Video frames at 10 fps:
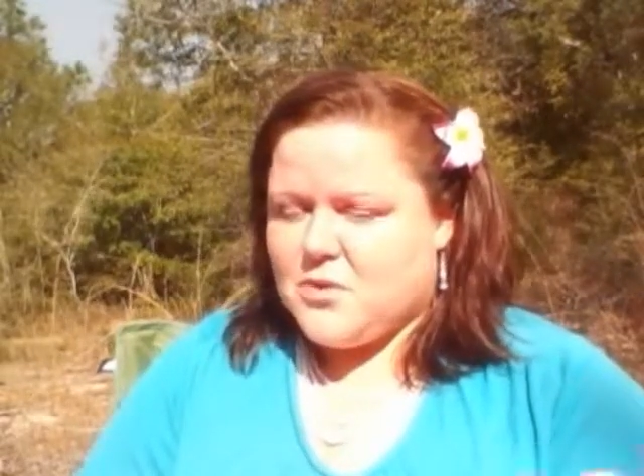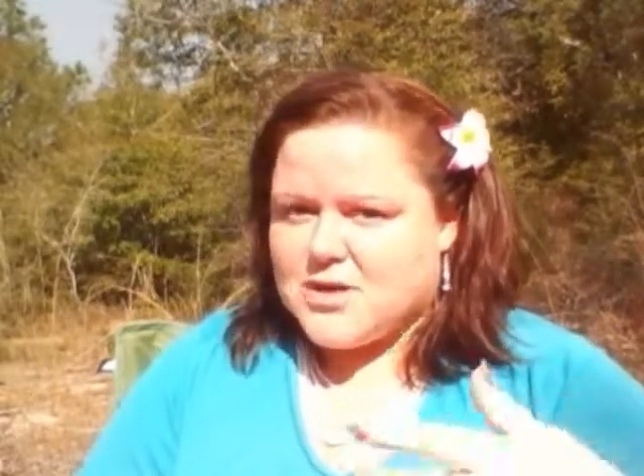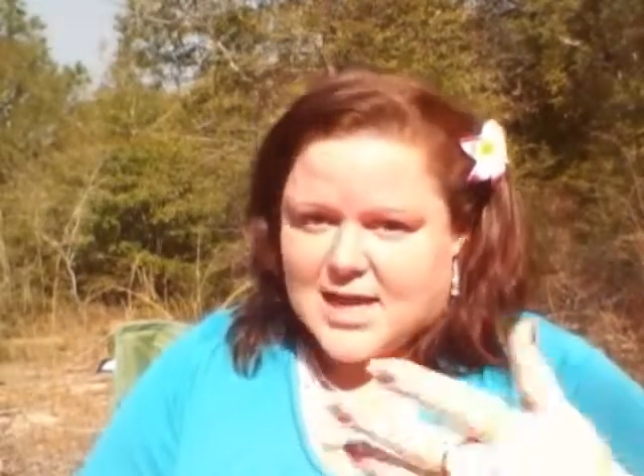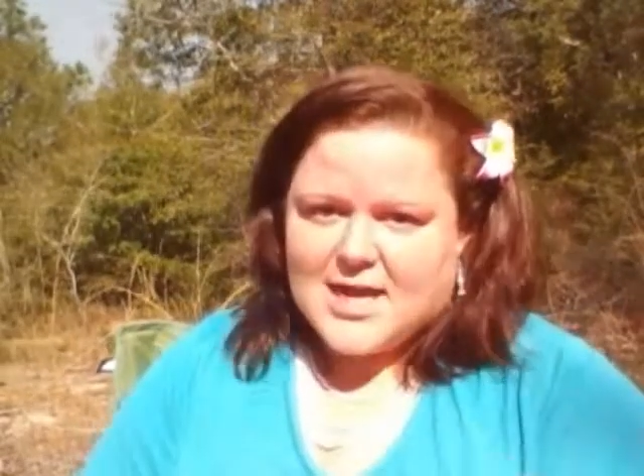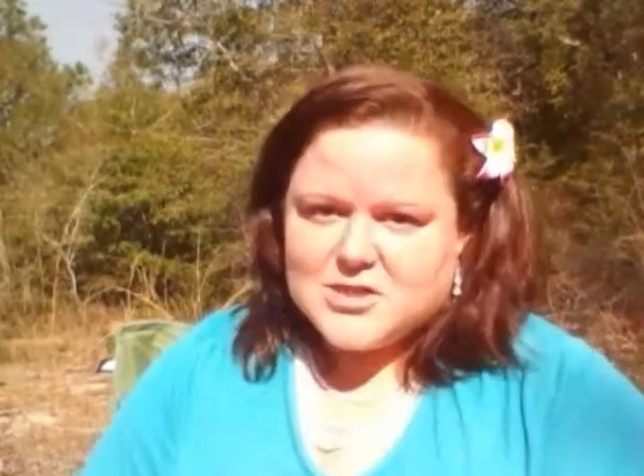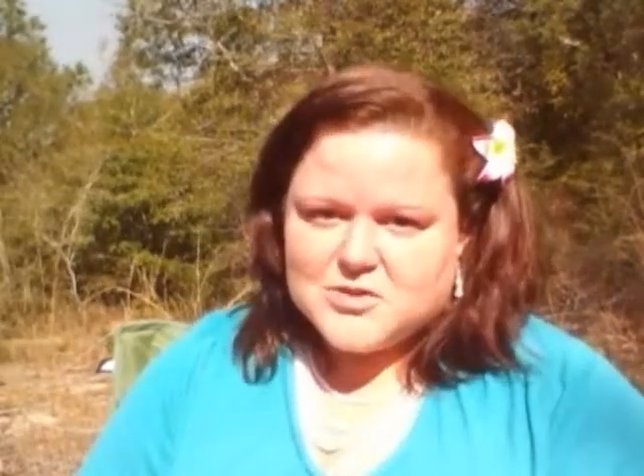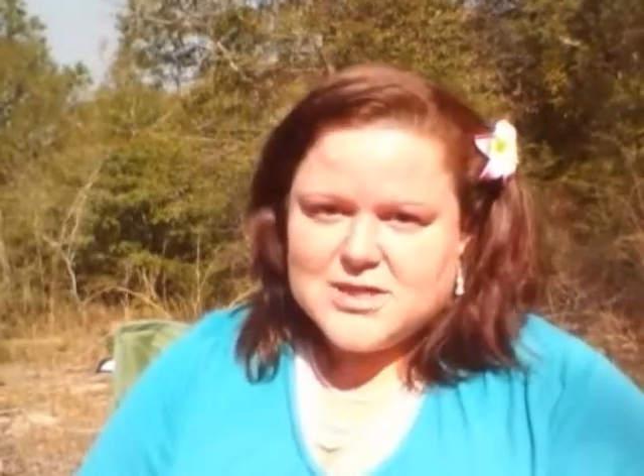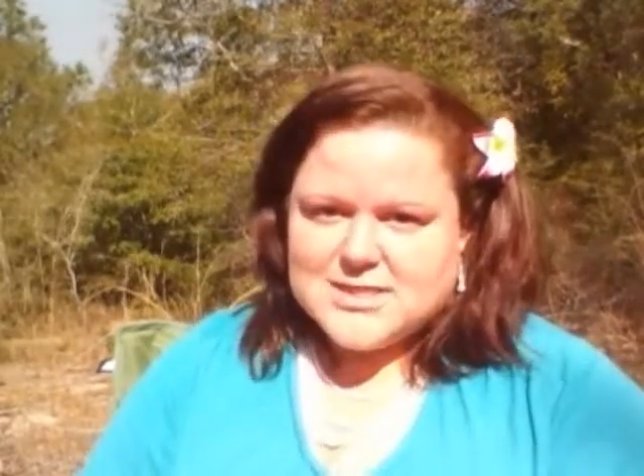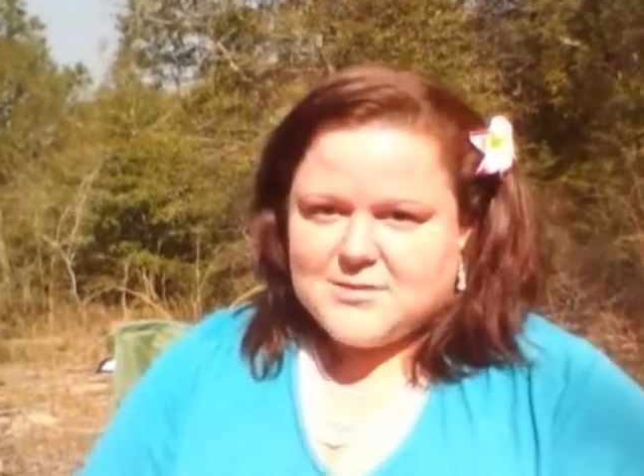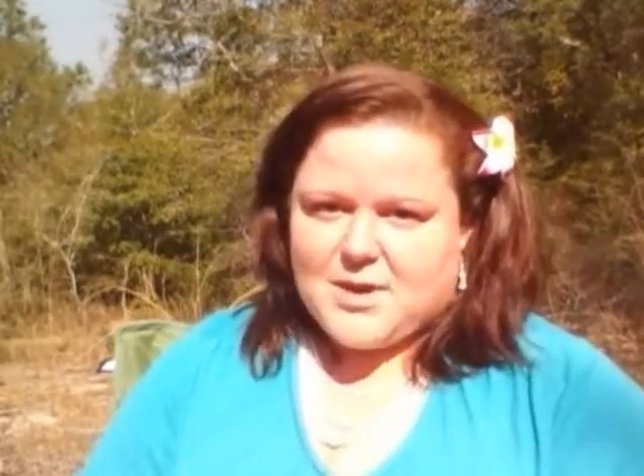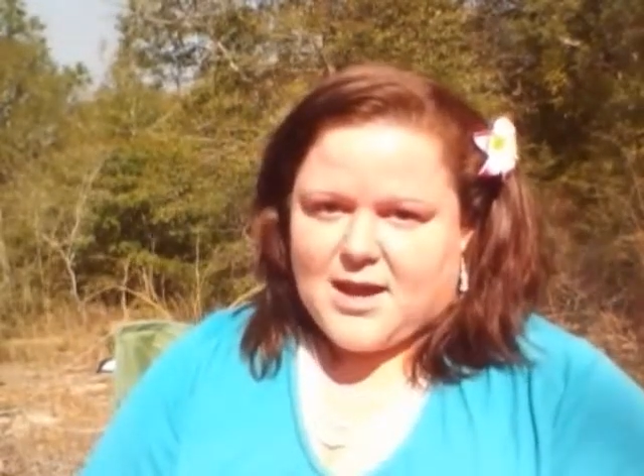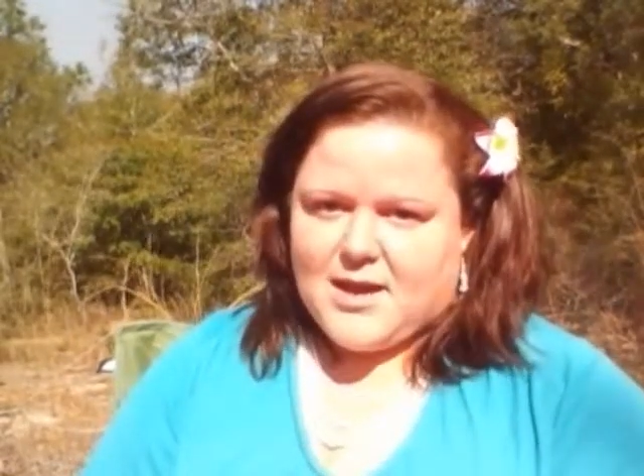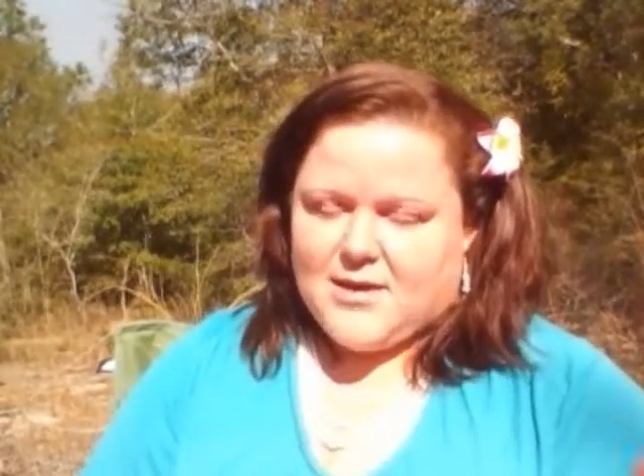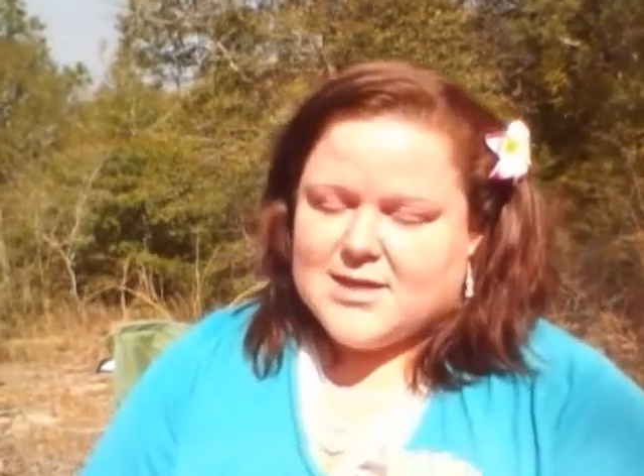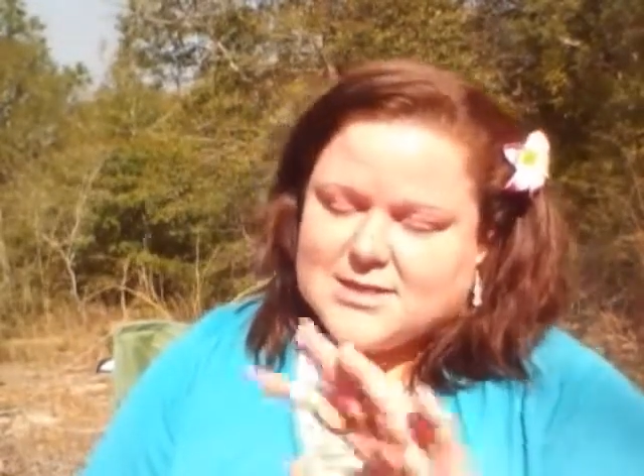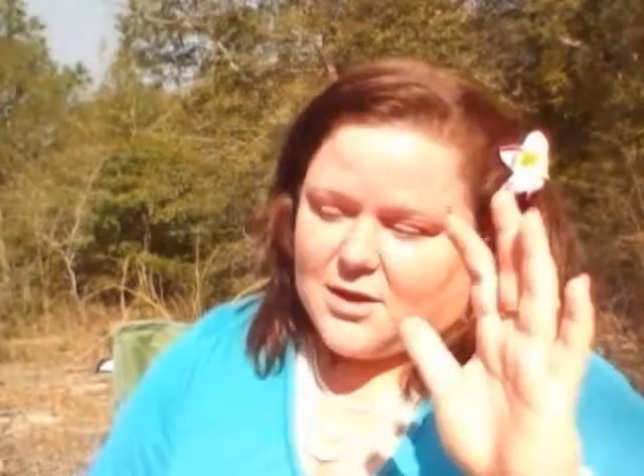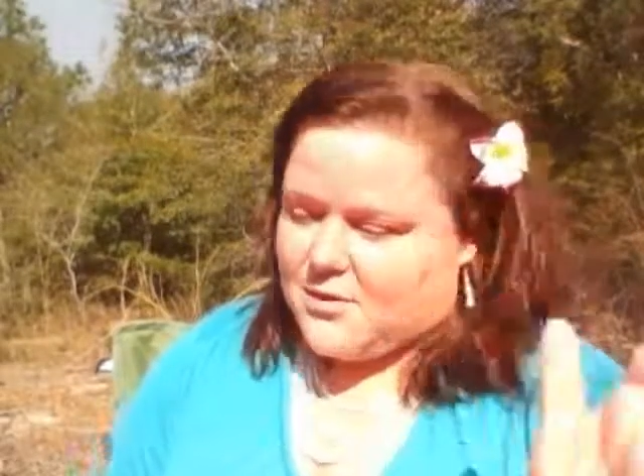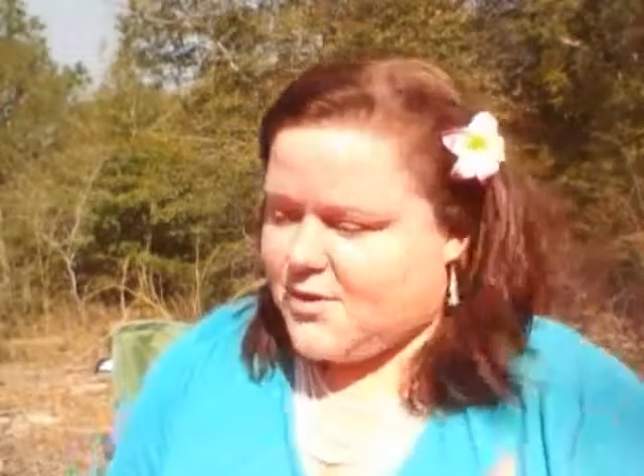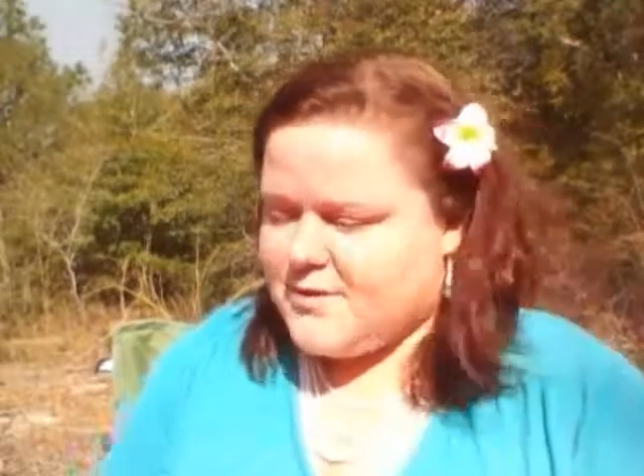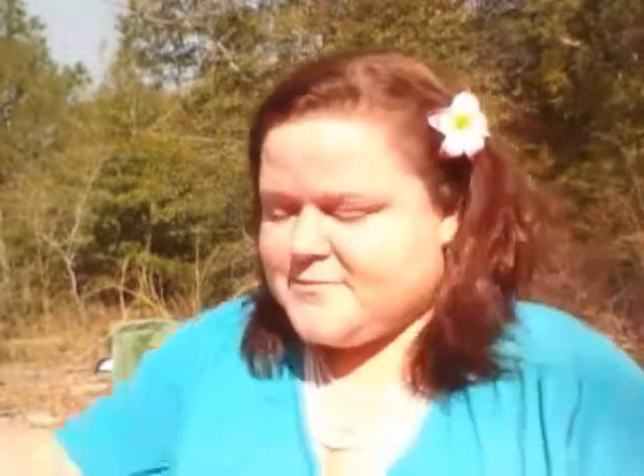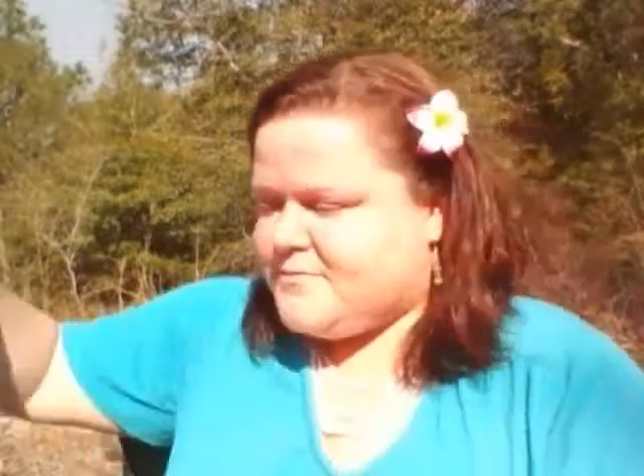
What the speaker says: are dangerous in my area. So